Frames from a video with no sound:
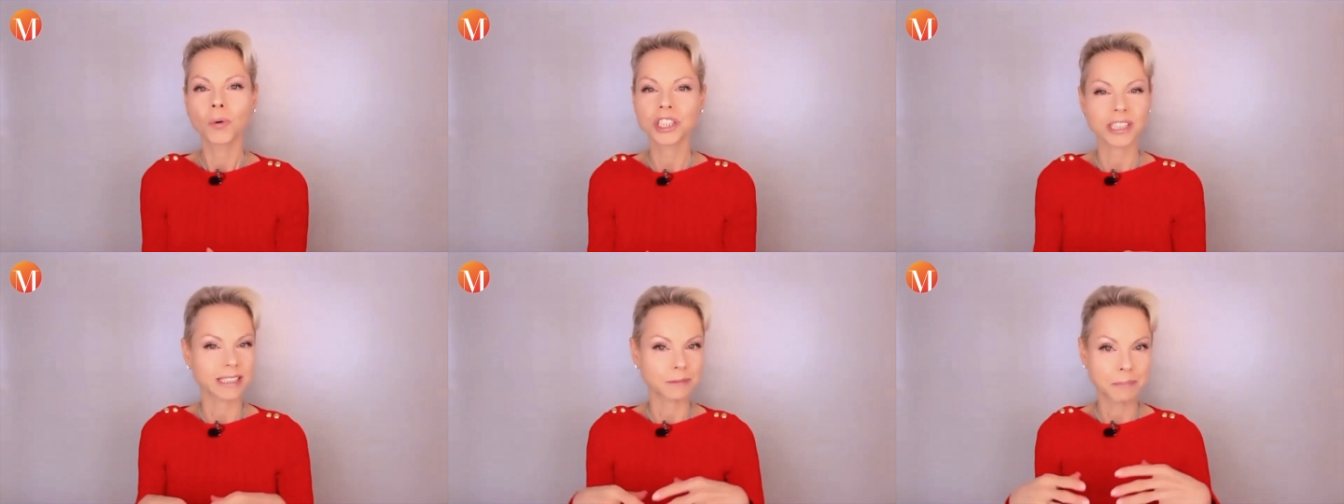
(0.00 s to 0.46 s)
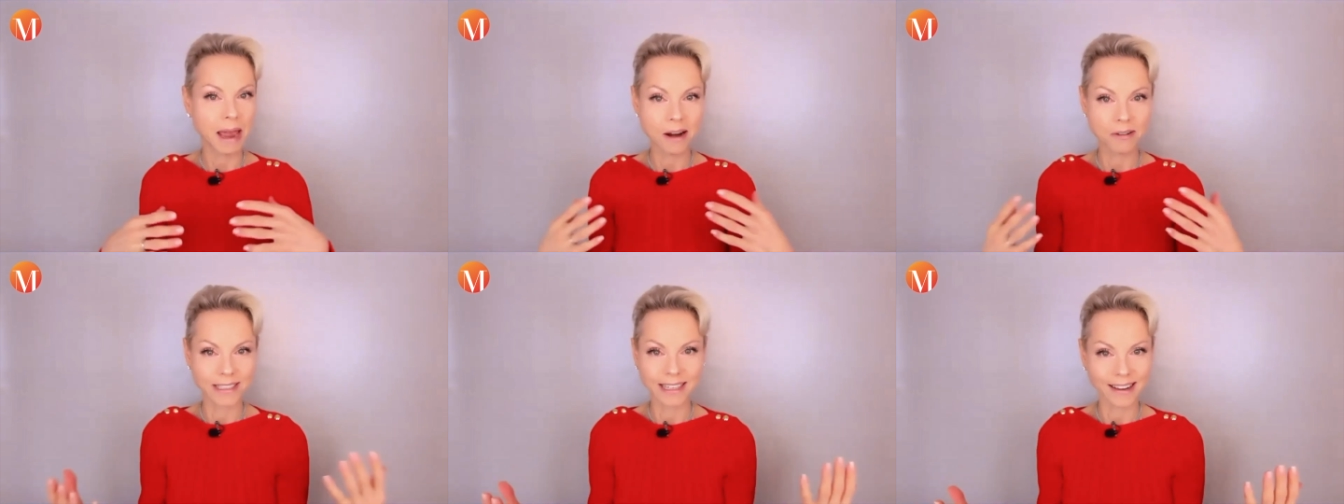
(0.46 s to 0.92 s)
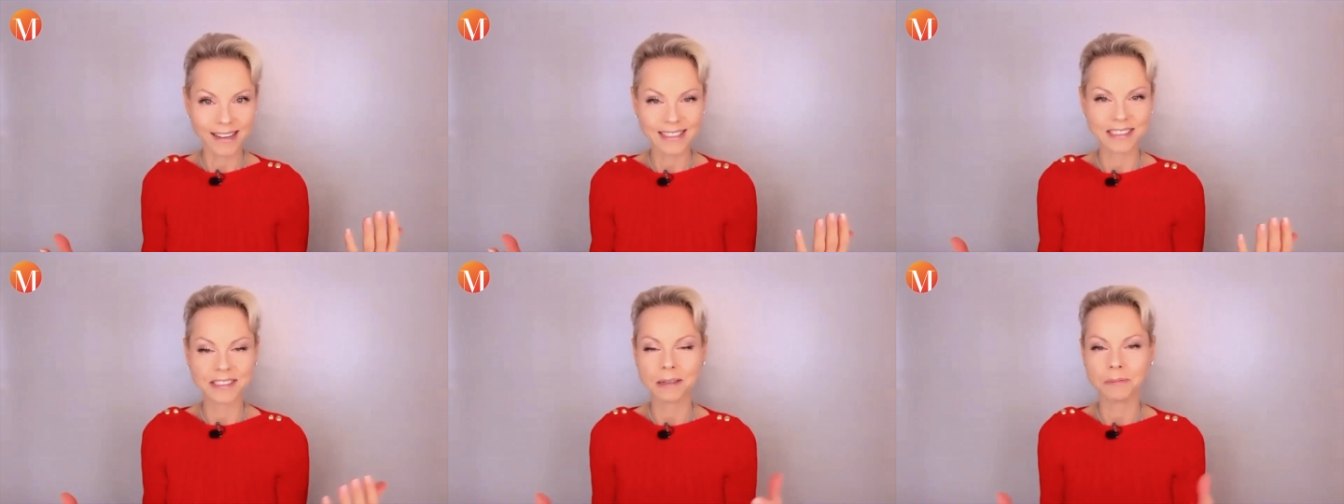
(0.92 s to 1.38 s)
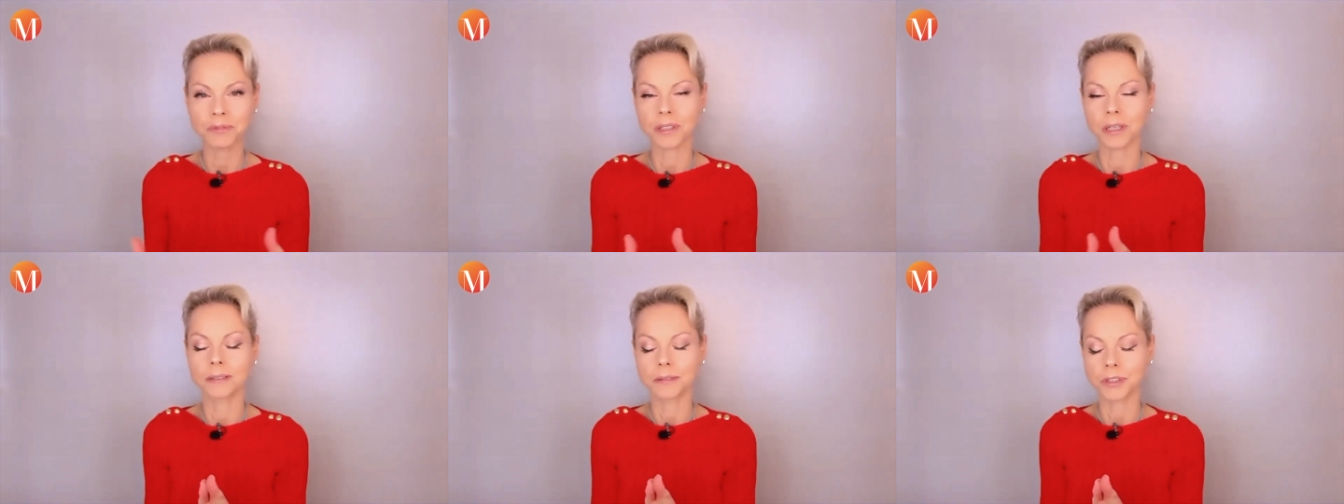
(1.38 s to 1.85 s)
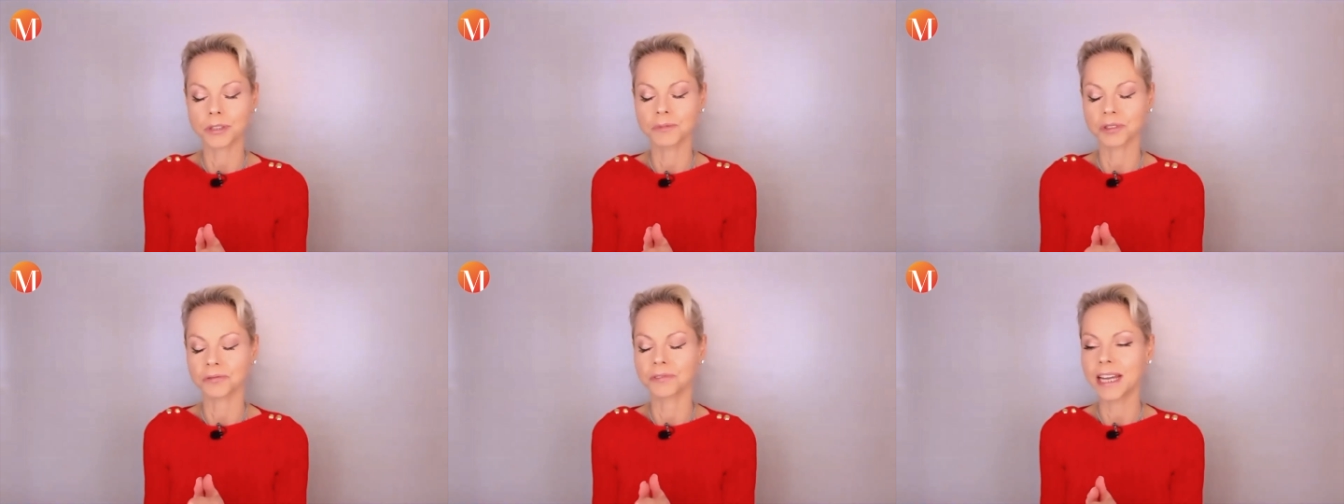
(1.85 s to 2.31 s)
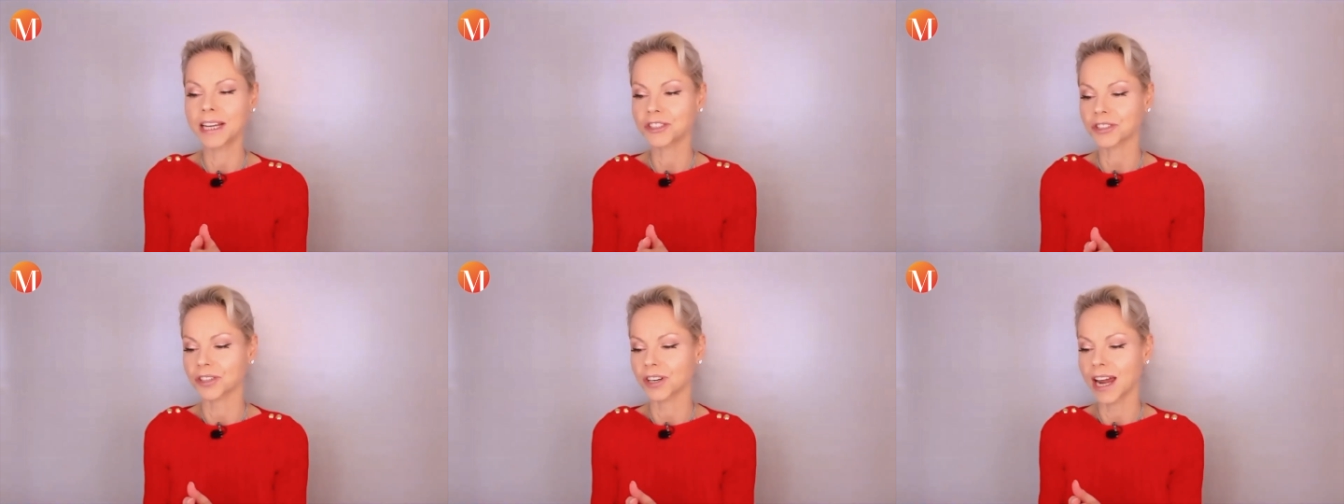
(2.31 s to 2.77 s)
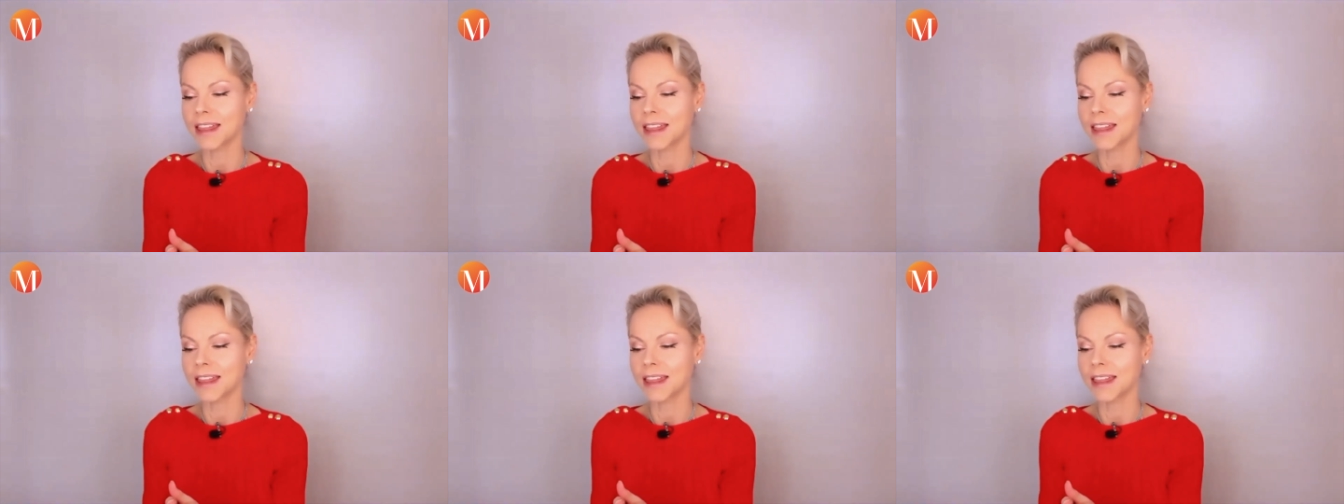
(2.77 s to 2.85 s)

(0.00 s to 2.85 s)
which is paradise in terms of nature,